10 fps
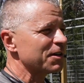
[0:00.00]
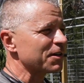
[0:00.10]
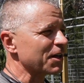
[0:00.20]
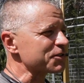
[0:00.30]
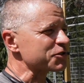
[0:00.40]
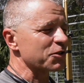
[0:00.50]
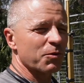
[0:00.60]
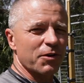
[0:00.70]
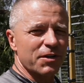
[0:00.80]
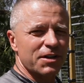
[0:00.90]
Not sure
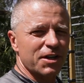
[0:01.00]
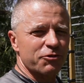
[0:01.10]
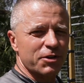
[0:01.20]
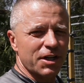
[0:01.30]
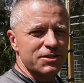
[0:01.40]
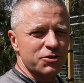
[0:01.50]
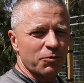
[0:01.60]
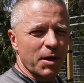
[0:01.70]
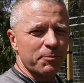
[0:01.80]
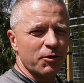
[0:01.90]
where the country got so
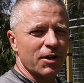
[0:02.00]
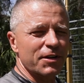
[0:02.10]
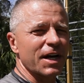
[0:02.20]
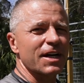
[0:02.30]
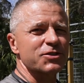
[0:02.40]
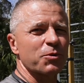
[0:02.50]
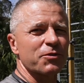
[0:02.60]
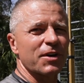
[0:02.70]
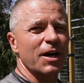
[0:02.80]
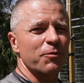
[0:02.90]
wrapped around the axle with
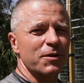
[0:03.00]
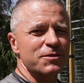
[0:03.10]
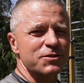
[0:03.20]
that one.